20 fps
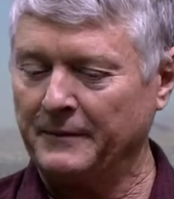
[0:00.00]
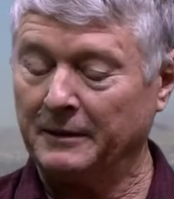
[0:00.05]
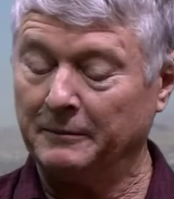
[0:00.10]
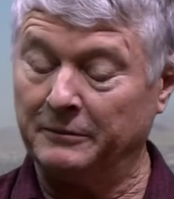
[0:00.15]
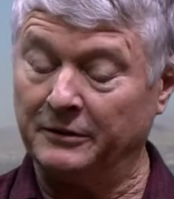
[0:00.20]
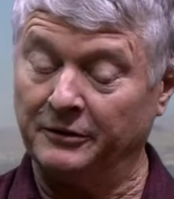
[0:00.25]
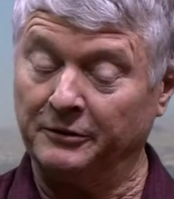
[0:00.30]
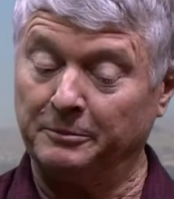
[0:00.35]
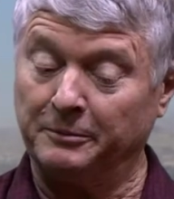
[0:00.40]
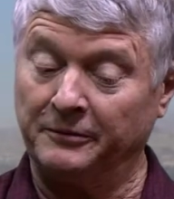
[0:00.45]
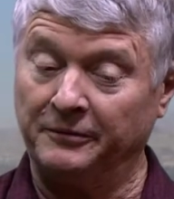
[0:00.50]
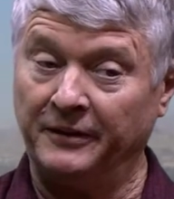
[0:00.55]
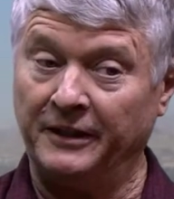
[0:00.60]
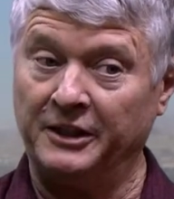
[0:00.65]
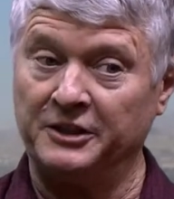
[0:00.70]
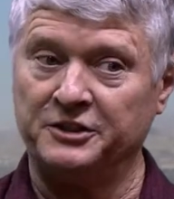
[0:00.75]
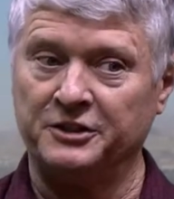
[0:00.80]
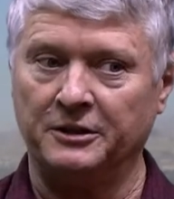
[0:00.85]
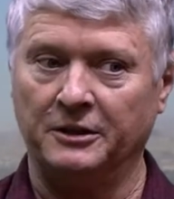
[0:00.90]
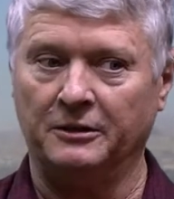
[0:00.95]
But as a
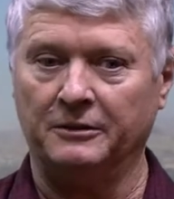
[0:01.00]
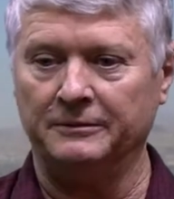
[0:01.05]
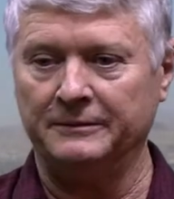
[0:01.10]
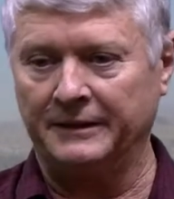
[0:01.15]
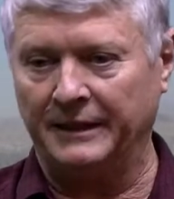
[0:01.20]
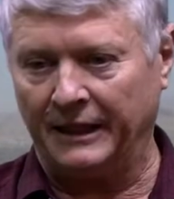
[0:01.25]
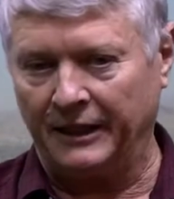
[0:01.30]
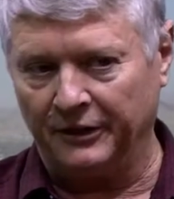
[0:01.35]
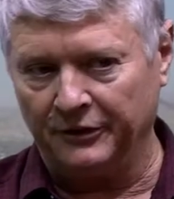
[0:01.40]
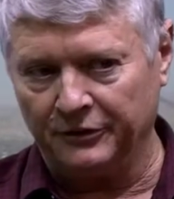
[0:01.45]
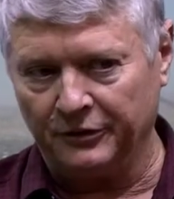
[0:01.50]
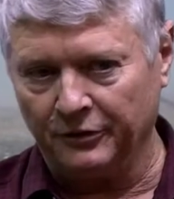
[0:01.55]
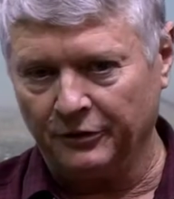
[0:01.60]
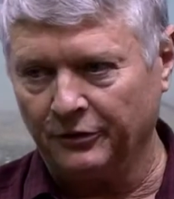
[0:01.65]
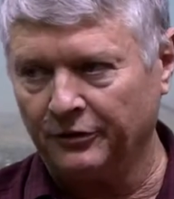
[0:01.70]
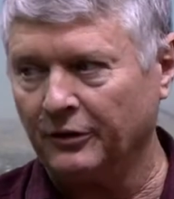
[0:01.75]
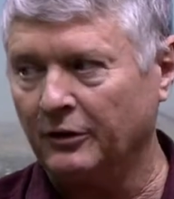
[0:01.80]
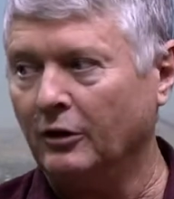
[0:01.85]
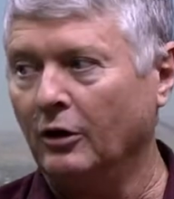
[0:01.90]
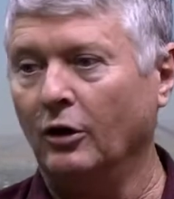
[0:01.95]
professional, got to do
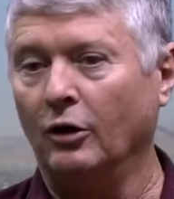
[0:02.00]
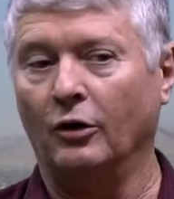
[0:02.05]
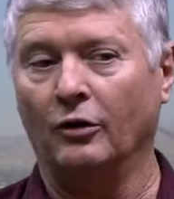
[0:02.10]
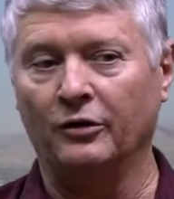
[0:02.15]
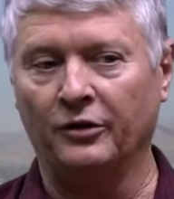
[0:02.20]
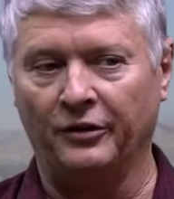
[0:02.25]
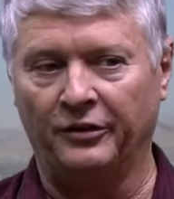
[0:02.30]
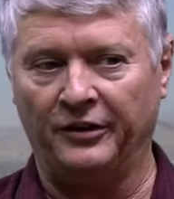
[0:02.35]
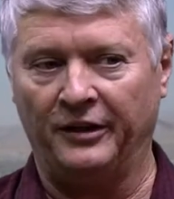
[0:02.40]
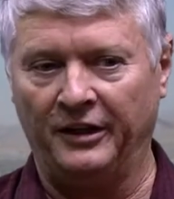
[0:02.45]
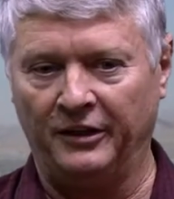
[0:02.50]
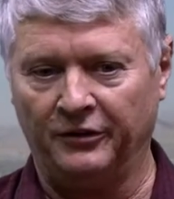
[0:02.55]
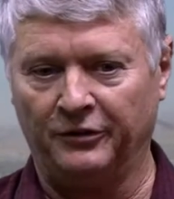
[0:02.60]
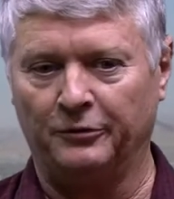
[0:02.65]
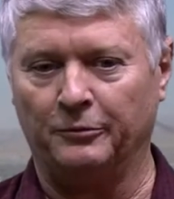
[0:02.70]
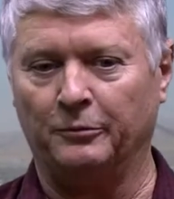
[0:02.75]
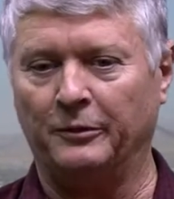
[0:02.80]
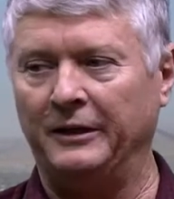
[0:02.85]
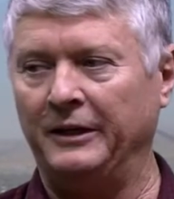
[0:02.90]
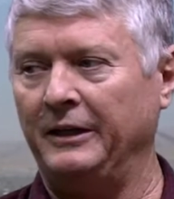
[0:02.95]
all the things
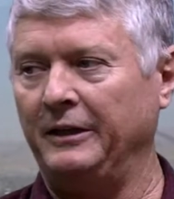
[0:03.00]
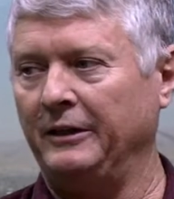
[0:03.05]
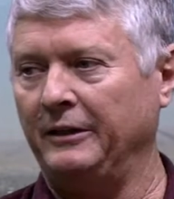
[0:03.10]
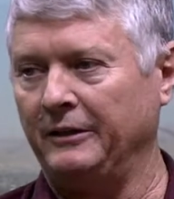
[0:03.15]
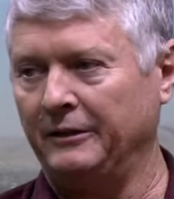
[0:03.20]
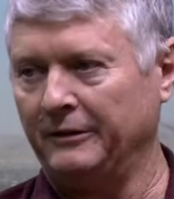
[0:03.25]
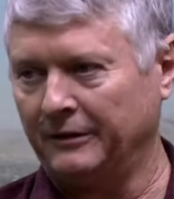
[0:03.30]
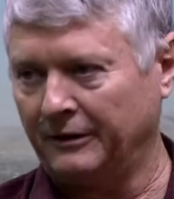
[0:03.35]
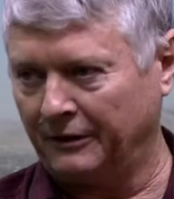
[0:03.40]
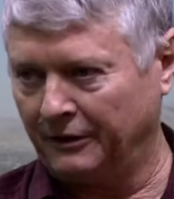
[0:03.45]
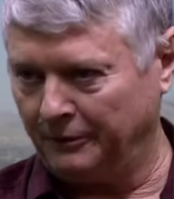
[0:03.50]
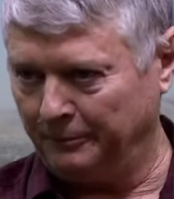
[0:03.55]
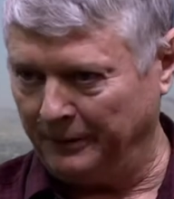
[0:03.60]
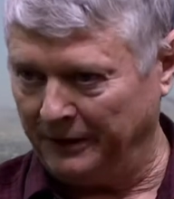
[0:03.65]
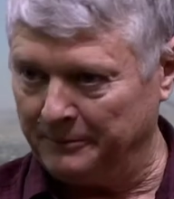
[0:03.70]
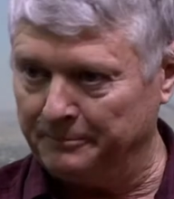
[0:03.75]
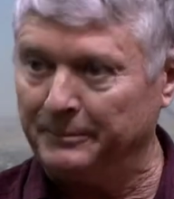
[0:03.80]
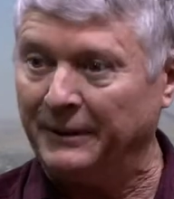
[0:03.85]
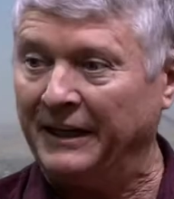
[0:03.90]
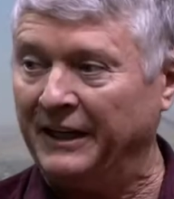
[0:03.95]
we are
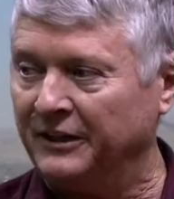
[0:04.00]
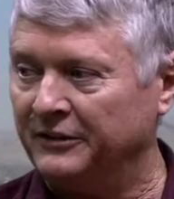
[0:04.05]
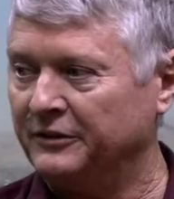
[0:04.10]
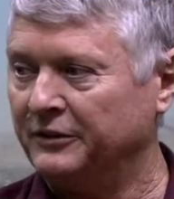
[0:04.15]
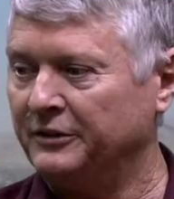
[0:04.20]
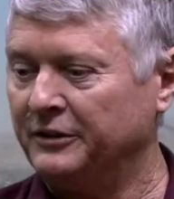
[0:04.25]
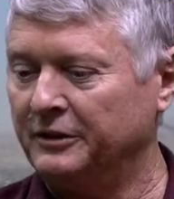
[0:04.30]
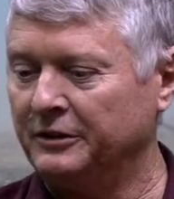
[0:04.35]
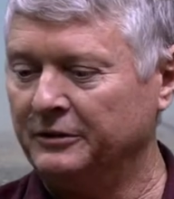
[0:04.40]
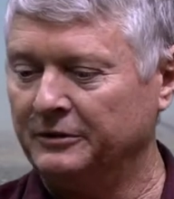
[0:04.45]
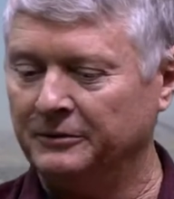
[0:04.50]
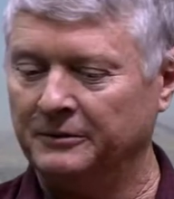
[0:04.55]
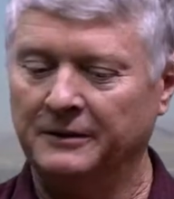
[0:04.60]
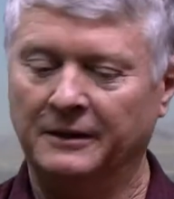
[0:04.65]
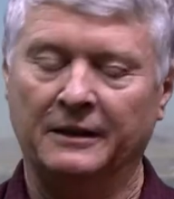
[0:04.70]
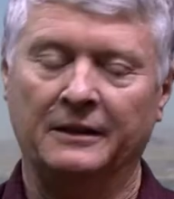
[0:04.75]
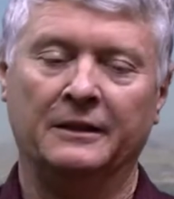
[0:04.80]
being paid to do.